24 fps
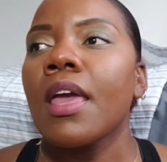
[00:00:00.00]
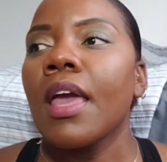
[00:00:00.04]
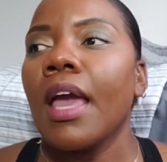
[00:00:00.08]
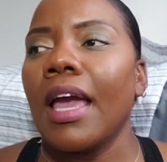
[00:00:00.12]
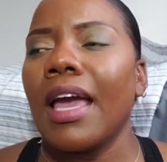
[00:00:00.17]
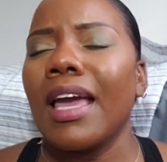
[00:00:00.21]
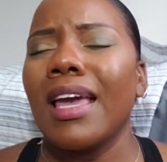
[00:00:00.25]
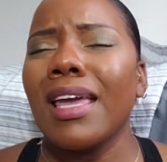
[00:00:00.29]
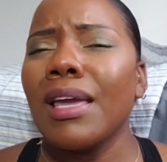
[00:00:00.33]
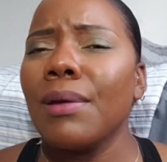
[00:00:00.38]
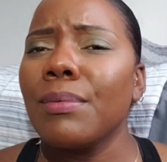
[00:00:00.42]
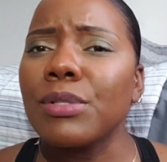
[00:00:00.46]

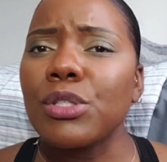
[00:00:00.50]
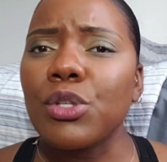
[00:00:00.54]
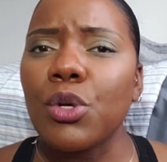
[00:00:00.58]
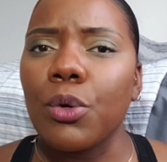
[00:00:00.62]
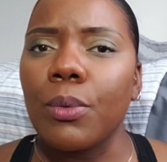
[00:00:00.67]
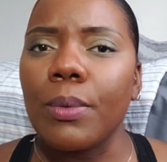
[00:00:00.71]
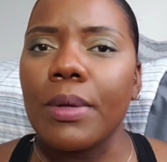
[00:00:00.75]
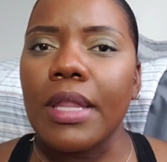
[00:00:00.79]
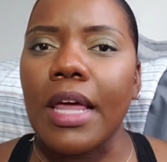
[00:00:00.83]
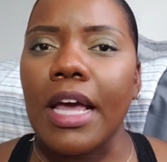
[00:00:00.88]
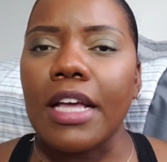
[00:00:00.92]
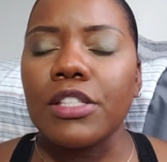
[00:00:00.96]
And he was cool
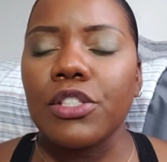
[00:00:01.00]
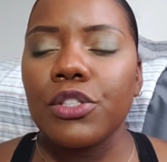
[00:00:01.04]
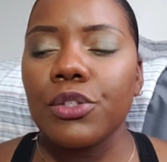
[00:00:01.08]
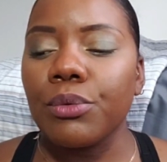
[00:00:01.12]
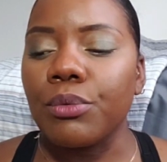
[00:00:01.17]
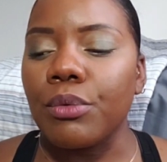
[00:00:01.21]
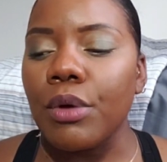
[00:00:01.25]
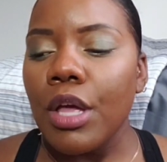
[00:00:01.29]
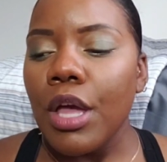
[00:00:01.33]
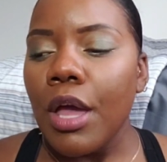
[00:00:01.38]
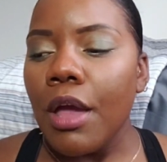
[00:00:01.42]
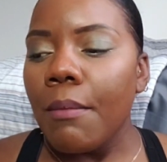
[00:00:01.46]
with that too.
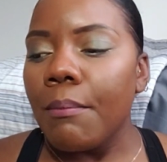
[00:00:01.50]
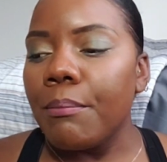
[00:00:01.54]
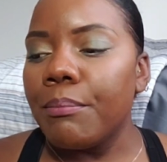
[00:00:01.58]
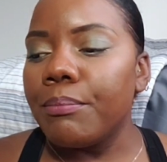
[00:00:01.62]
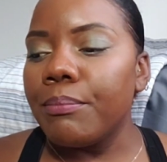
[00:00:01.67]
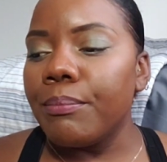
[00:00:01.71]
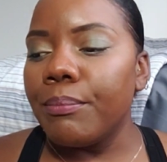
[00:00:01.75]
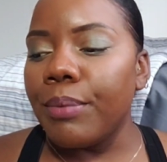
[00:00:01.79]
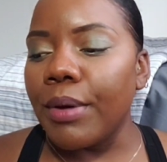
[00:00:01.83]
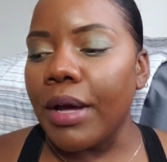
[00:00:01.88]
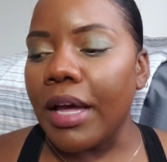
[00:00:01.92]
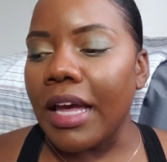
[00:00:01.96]

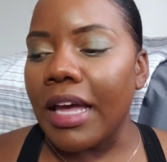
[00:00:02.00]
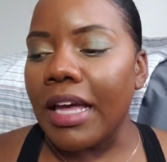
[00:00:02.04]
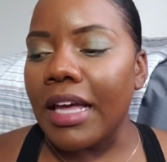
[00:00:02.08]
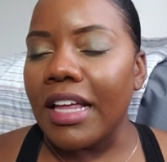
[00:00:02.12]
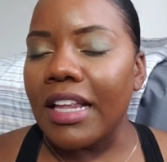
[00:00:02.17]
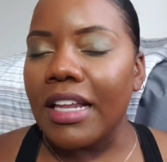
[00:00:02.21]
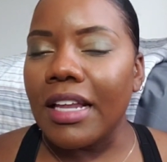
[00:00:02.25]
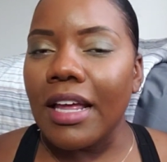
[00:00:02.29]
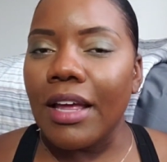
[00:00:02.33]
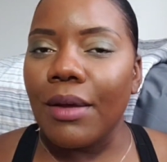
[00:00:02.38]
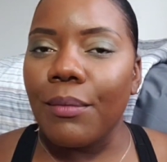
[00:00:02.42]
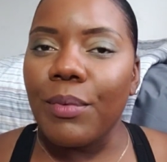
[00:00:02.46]
But
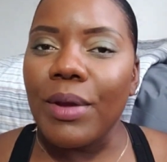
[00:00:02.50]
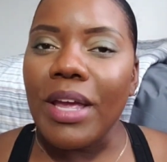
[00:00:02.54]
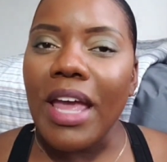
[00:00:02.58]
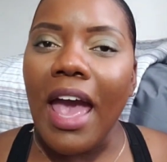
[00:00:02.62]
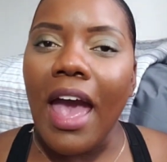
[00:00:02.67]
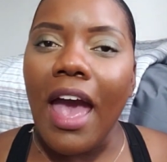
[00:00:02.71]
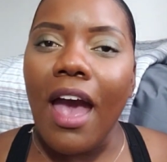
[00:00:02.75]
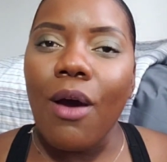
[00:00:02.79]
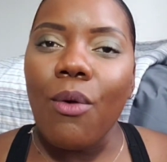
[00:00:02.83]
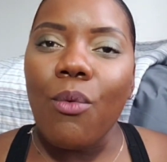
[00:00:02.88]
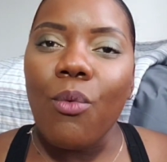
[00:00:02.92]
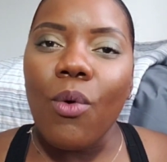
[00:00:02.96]
we
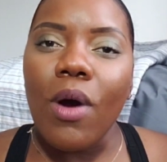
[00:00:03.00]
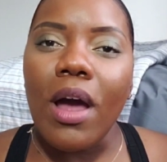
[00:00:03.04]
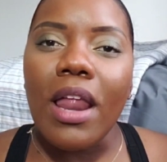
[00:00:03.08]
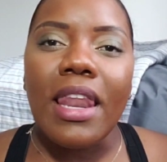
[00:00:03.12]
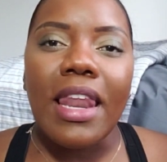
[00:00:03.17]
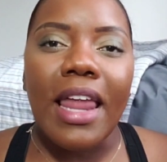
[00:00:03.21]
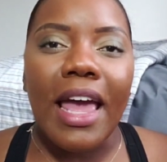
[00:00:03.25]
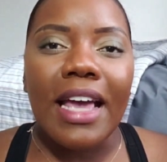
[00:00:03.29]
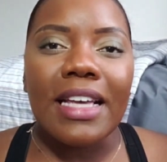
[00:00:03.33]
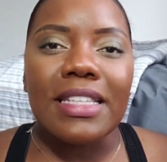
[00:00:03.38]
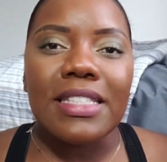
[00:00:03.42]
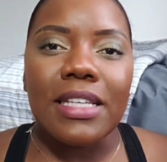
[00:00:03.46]
had one
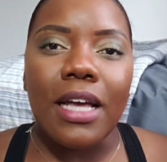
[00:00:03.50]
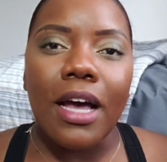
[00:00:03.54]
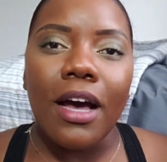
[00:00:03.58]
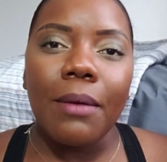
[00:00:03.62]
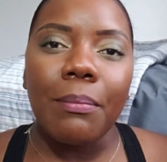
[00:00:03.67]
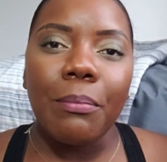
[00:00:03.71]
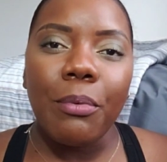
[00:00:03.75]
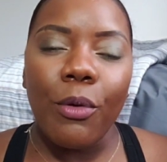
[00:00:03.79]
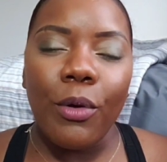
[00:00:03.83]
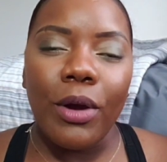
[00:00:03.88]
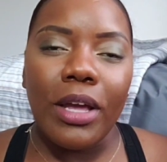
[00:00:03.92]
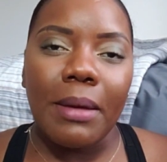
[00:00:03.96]
last
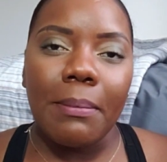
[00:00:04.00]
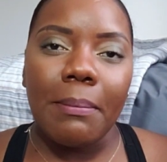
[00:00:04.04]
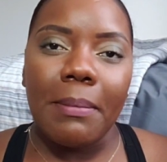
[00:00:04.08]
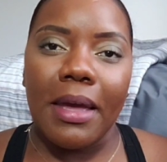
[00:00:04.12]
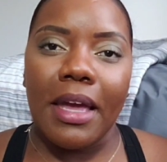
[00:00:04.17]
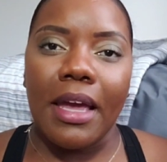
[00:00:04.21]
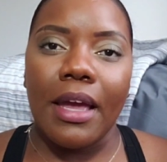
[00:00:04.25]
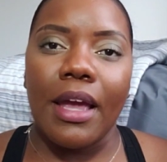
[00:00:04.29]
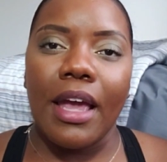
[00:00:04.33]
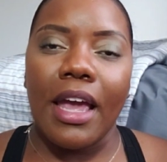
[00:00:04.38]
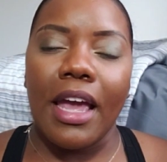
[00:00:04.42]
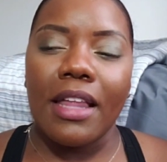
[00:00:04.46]

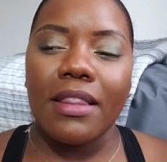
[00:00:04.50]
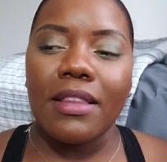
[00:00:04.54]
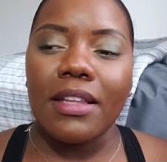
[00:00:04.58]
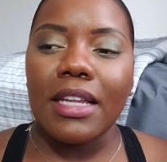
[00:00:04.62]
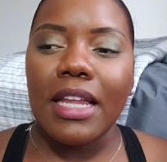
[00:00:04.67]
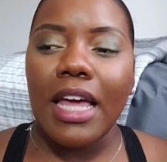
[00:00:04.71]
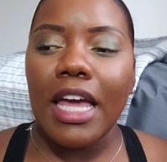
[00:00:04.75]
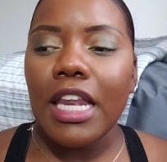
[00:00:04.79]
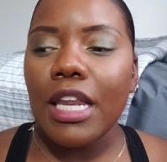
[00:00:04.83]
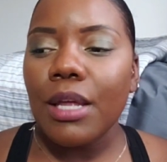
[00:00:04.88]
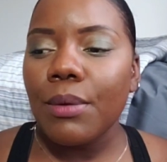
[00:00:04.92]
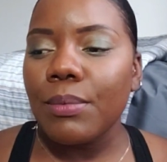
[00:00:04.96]
appointment, and the
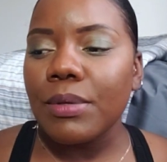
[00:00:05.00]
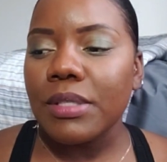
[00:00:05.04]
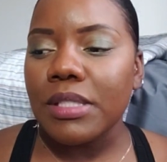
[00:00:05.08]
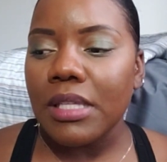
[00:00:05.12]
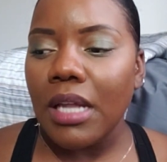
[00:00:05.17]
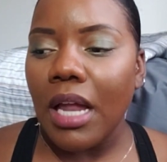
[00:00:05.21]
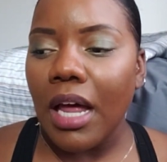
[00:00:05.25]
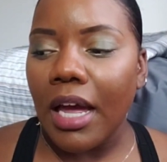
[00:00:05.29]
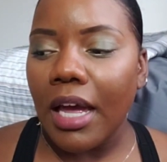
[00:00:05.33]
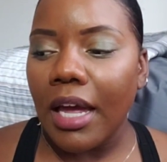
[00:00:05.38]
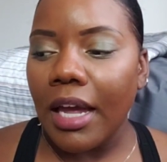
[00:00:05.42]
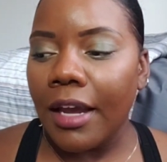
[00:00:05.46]
lady was
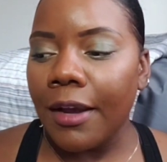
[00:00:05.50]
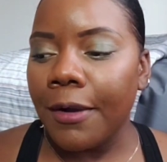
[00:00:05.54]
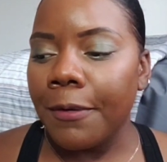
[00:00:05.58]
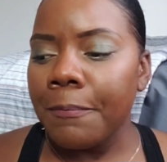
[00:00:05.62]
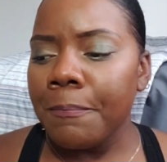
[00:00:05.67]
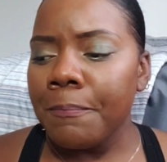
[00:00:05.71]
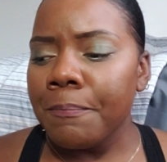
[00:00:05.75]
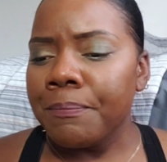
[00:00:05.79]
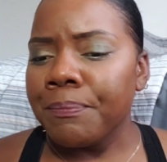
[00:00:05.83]
like,